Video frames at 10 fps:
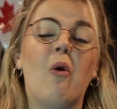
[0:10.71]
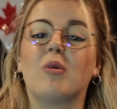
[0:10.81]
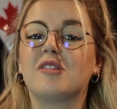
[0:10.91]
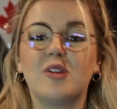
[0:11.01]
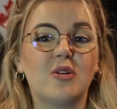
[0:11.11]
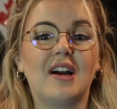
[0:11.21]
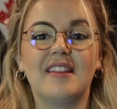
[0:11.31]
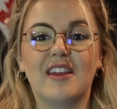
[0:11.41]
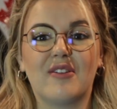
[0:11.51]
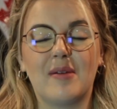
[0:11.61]
We're so
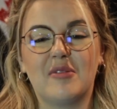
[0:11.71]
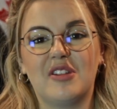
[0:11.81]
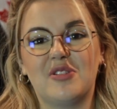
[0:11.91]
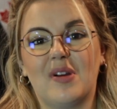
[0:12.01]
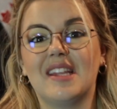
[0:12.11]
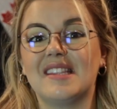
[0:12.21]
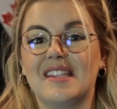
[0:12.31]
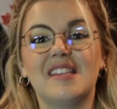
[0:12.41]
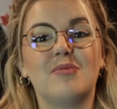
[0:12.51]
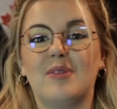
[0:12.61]
glad that you're able to join us
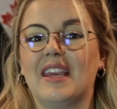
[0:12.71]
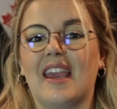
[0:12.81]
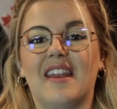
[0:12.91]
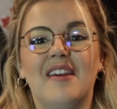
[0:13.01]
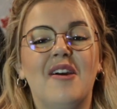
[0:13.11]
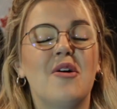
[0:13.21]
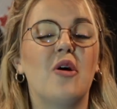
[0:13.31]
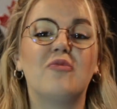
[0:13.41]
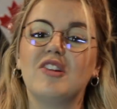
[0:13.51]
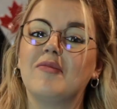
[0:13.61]
this weekend.
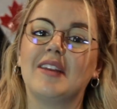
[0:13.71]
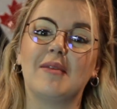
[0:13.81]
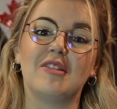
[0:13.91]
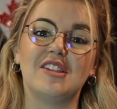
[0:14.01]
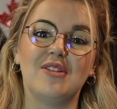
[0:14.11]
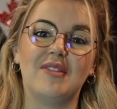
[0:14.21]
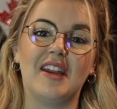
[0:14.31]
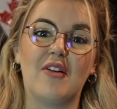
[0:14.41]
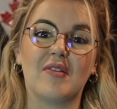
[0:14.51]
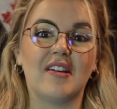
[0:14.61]
Hopefully you've been able to tune
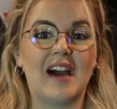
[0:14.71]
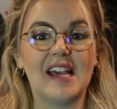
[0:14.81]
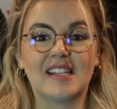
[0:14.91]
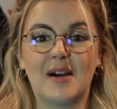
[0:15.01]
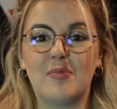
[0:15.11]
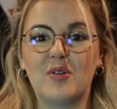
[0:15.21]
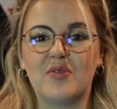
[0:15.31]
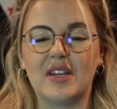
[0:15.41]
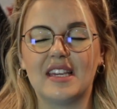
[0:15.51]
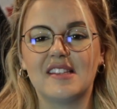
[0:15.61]
in over the last
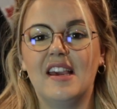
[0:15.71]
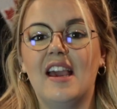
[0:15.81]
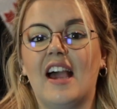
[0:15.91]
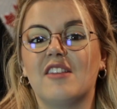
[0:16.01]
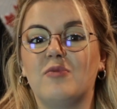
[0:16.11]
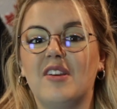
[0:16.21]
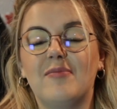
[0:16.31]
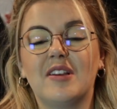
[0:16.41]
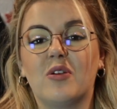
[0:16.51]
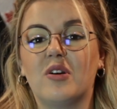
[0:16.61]
couple of weeks as
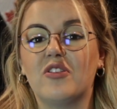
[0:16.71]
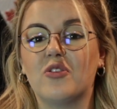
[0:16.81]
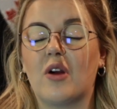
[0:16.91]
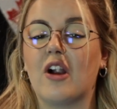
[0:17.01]
we've been going through